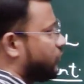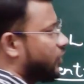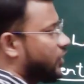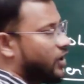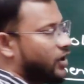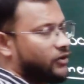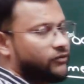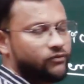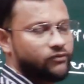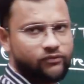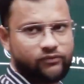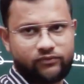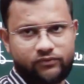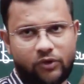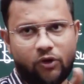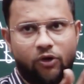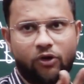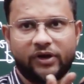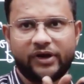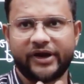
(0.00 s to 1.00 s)
we have
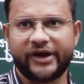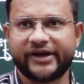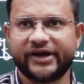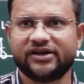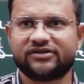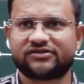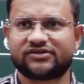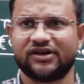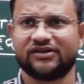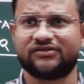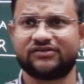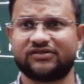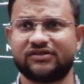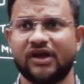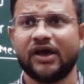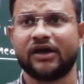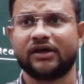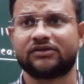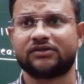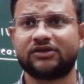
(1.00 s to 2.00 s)
already discussed,
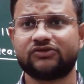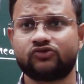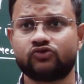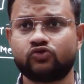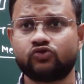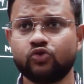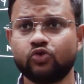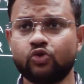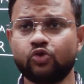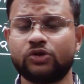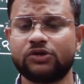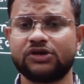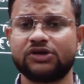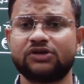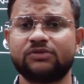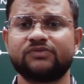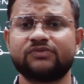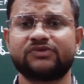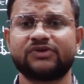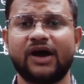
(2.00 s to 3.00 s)
these two
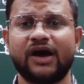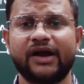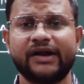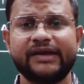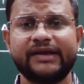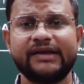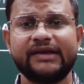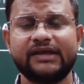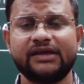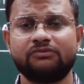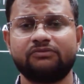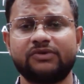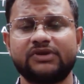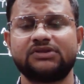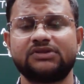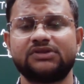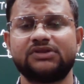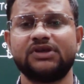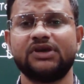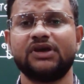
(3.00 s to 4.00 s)
terms are dealing
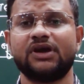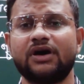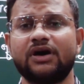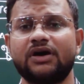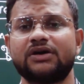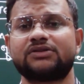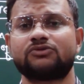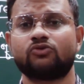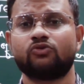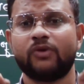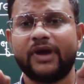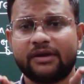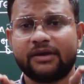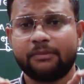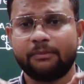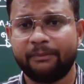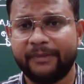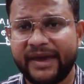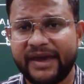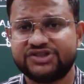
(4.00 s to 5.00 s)
with the earthquake
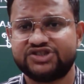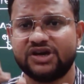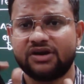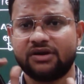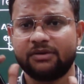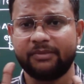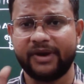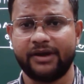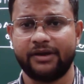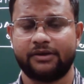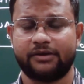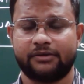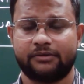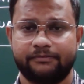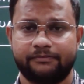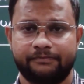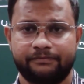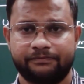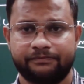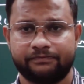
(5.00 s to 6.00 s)
measurement.
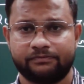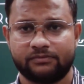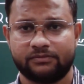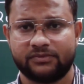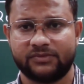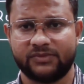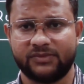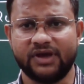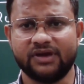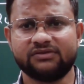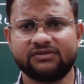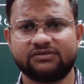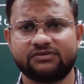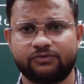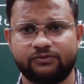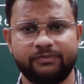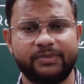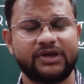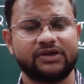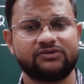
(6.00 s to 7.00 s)
Yes,
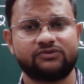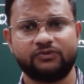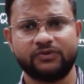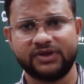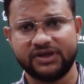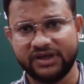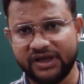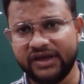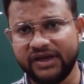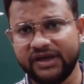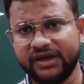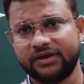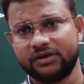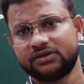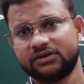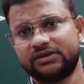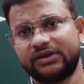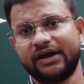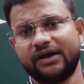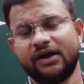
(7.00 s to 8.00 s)
because we need
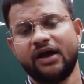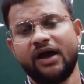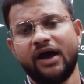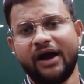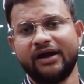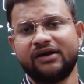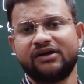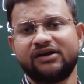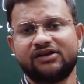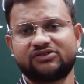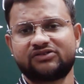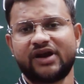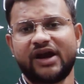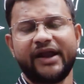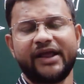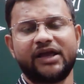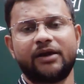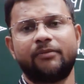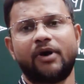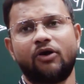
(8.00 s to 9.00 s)
that
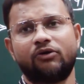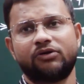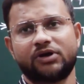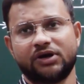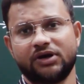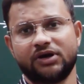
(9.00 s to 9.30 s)
understanding about